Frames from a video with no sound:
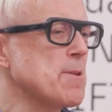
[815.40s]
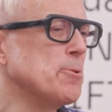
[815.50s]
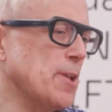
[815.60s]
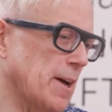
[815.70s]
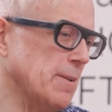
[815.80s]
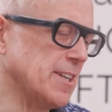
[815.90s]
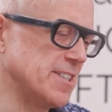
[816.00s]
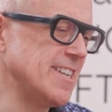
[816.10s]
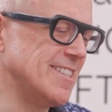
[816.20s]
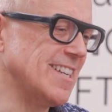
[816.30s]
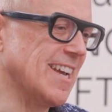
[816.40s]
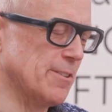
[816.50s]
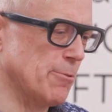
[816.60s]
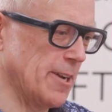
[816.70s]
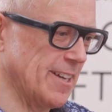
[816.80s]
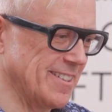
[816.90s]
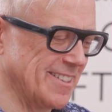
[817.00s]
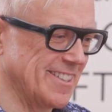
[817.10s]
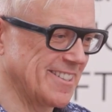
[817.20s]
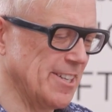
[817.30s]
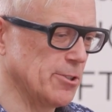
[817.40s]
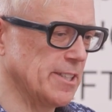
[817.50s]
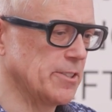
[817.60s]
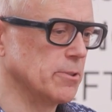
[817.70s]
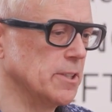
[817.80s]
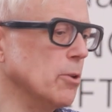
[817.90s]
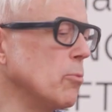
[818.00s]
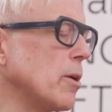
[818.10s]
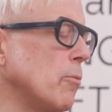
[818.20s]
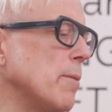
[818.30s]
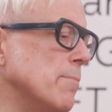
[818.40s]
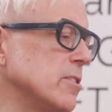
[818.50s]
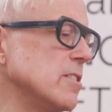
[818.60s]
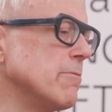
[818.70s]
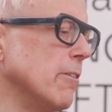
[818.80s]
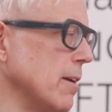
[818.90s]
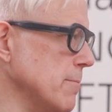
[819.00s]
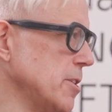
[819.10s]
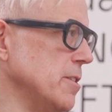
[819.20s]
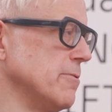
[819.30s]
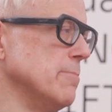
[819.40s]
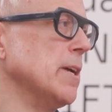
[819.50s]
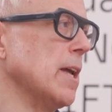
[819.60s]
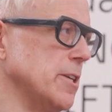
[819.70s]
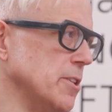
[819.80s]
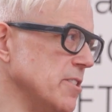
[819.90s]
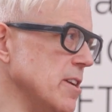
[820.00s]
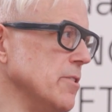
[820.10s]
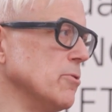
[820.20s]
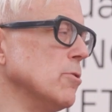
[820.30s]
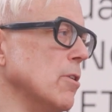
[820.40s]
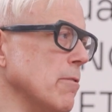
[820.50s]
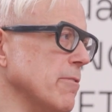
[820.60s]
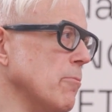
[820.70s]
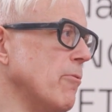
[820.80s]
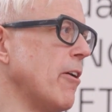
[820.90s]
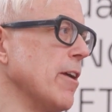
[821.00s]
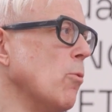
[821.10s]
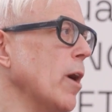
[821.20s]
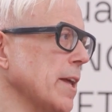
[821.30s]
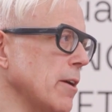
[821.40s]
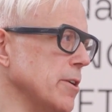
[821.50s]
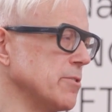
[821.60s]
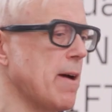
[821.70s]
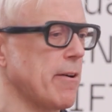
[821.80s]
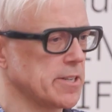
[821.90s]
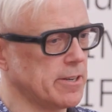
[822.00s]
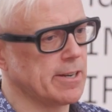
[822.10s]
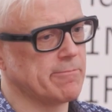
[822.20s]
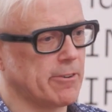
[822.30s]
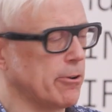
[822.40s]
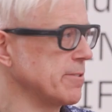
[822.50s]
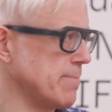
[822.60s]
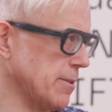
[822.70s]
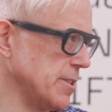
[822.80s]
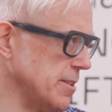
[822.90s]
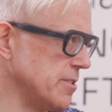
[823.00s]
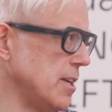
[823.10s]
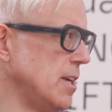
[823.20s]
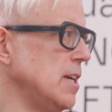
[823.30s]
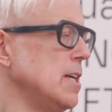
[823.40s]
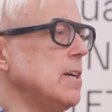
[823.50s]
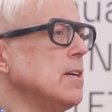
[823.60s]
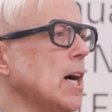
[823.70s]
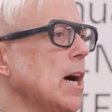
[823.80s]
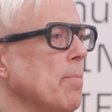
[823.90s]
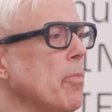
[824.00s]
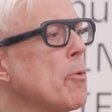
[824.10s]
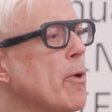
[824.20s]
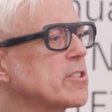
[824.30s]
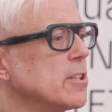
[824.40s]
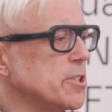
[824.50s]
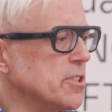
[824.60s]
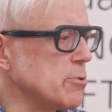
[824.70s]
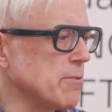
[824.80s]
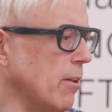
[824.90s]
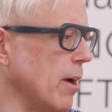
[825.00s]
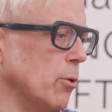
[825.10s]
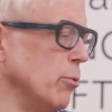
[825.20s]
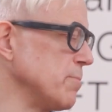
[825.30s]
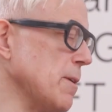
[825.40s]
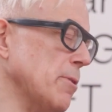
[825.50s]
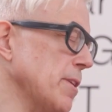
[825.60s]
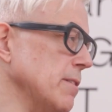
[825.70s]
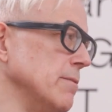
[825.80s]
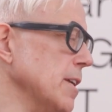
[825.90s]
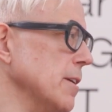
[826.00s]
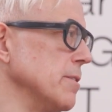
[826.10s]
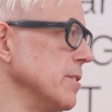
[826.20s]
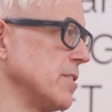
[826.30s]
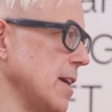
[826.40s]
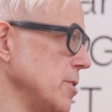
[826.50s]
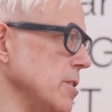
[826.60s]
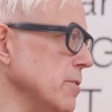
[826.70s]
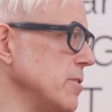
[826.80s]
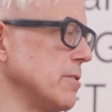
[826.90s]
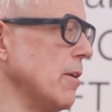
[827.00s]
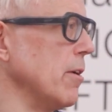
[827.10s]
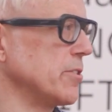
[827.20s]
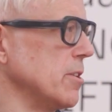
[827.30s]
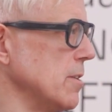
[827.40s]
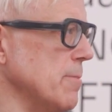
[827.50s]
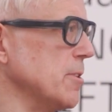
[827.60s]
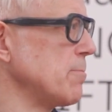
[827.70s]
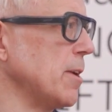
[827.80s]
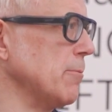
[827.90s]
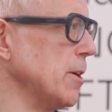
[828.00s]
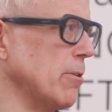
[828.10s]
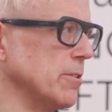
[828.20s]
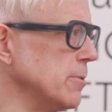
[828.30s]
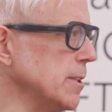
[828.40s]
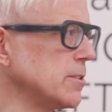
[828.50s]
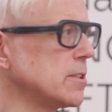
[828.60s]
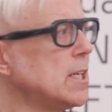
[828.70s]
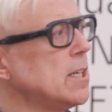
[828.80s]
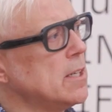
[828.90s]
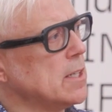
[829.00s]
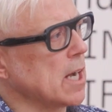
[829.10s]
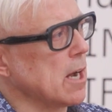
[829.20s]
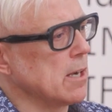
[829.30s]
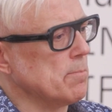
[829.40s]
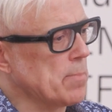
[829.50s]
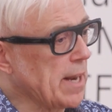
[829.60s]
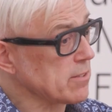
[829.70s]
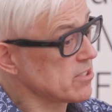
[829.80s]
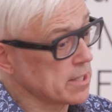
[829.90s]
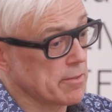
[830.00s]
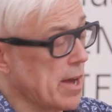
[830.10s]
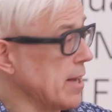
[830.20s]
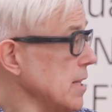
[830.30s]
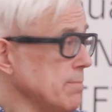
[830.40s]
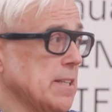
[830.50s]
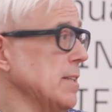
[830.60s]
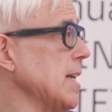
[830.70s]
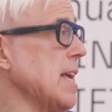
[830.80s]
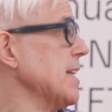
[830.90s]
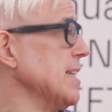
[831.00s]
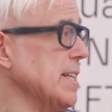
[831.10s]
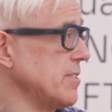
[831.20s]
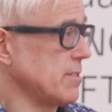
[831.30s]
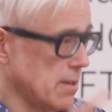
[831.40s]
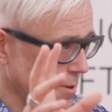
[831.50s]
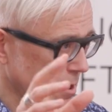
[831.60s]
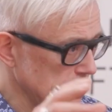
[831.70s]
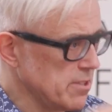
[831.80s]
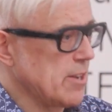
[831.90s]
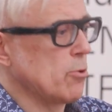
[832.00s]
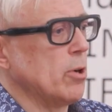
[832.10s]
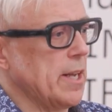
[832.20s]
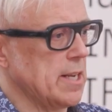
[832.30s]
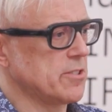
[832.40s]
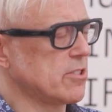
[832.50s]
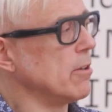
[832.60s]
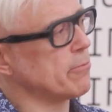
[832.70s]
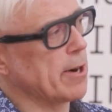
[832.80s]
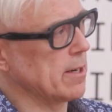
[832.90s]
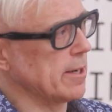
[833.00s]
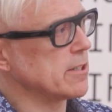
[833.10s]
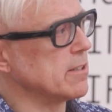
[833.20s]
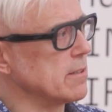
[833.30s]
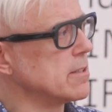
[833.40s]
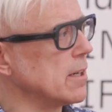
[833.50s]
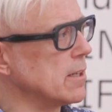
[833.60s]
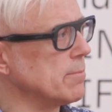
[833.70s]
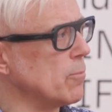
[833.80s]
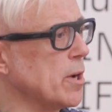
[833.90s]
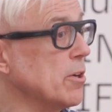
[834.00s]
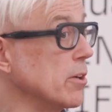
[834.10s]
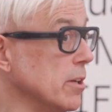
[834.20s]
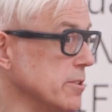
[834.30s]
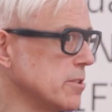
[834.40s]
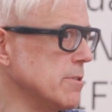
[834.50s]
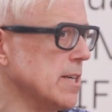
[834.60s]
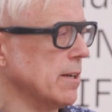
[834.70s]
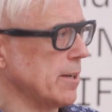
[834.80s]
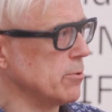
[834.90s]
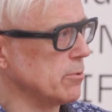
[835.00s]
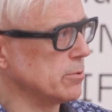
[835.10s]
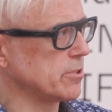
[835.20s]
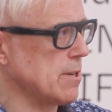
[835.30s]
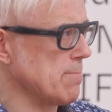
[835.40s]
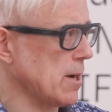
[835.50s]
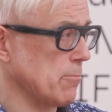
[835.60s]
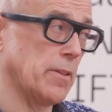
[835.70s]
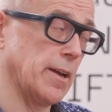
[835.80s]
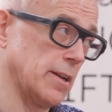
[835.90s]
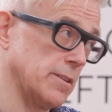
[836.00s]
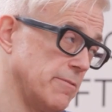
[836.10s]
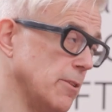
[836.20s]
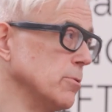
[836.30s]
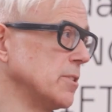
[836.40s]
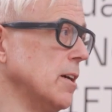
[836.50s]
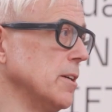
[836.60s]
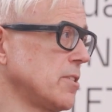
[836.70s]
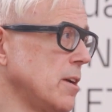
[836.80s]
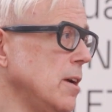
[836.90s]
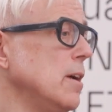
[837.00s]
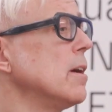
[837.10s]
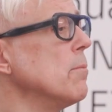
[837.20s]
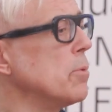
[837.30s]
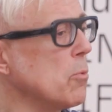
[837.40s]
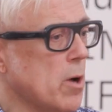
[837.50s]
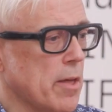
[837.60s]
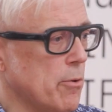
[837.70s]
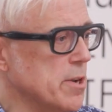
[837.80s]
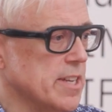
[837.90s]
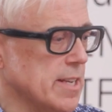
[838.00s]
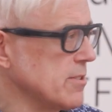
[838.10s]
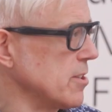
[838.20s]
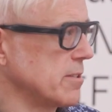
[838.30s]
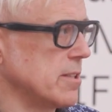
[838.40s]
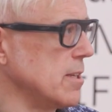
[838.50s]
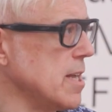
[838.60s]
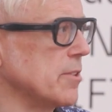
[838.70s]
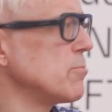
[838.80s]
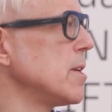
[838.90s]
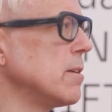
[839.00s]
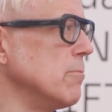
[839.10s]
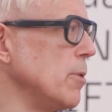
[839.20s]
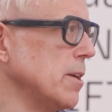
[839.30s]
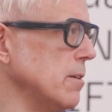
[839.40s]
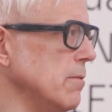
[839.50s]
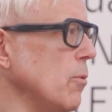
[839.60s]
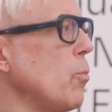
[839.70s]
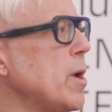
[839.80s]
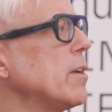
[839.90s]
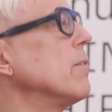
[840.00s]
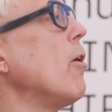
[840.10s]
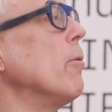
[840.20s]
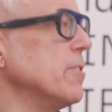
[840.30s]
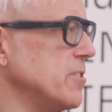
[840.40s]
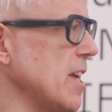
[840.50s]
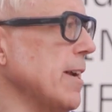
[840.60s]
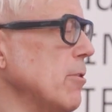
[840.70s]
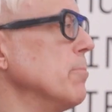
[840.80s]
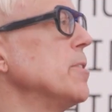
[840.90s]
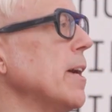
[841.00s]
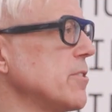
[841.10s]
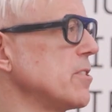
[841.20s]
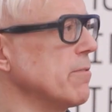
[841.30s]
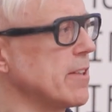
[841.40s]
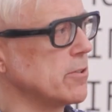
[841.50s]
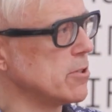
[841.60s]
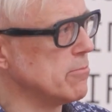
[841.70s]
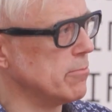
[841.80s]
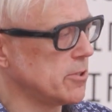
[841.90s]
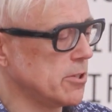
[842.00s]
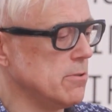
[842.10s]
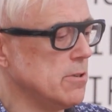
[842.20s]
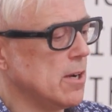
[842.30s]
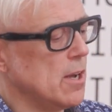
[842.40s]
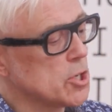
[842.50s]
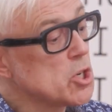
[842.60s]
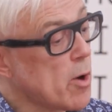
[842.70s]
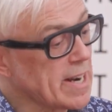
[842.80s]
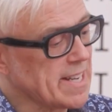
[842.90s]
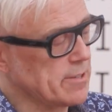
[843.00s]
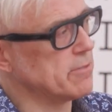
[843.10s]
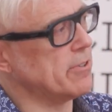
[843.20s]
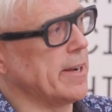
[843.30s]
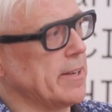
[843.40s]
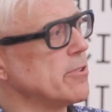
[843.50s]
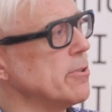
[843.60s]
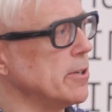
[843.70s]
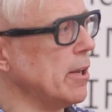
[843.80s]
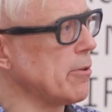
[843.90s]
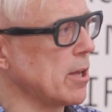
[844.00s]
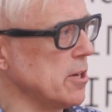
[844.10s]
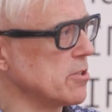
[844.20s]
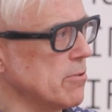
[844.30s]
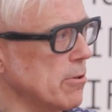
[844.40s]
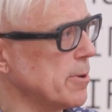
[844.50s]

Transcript: people there, and it's easy to get the wrong end of the stick on this one. Look, we're mostly flying missions for big agencies or over very wide areas, maritime, forest, mountains. The resolutions we fly will always be within, the statutes. There are certain limits depending where you're on the world. Yes. But outside of that, again, I'm going to loosely call it's soft regulation. Yes. We're not at the street like Google Street Map, where they had a difficult task. But where there is any such thing, yes, we can obfuscate objects if they're too identifying to a location or a